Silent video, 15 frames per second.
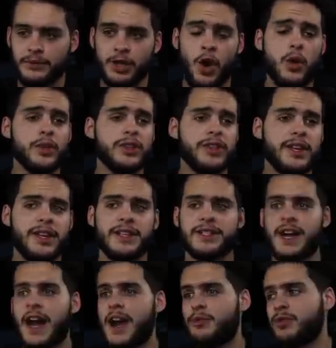Only thing is,
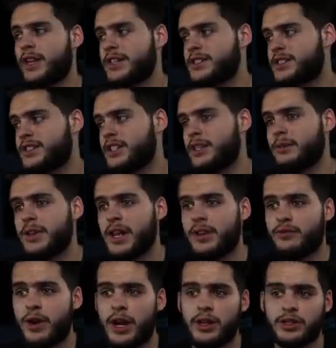I would like to see him in a
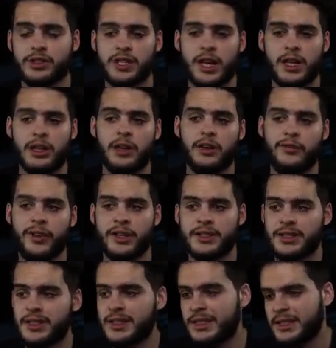regular style offense,
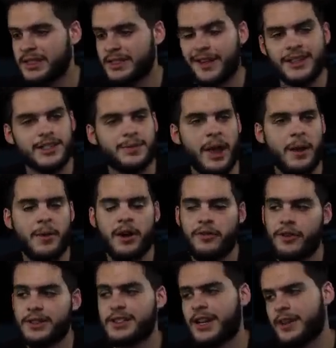not a spam
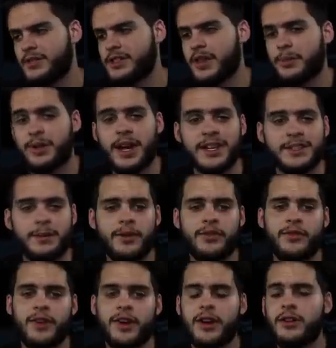offense. Gonna have to see that. But guys, that's about it for the
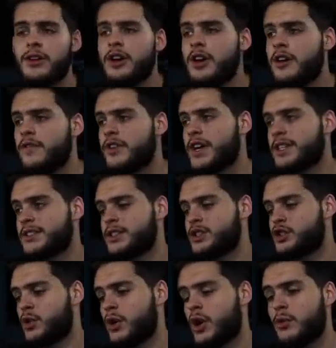video. If you guys did
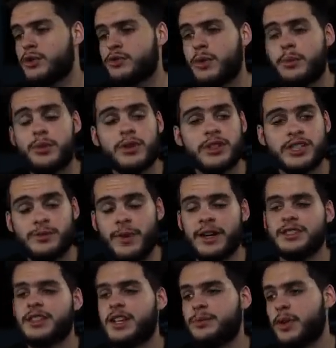enjoy, always remember, smash
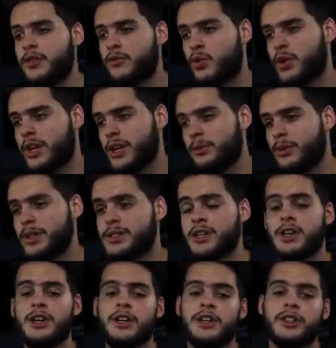the like button for more gameplays.
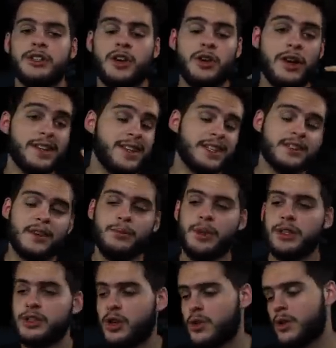Hit that sub
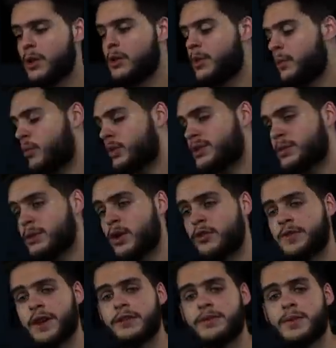button, turn the notification bell, boys, to be
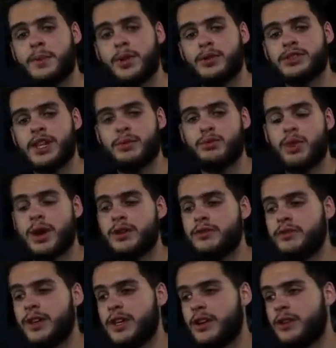notified every time I post a brand new
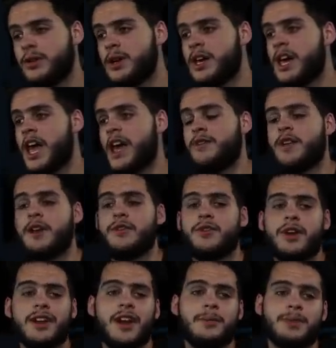video. And if you haven't
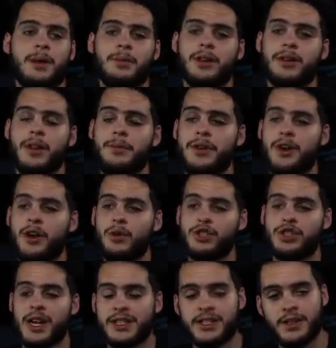already, comment down below. Let me know what you
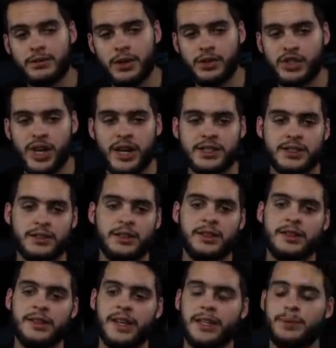guys think about Jackson.
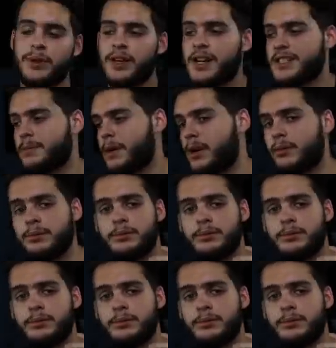That's about it, guys. I'm out.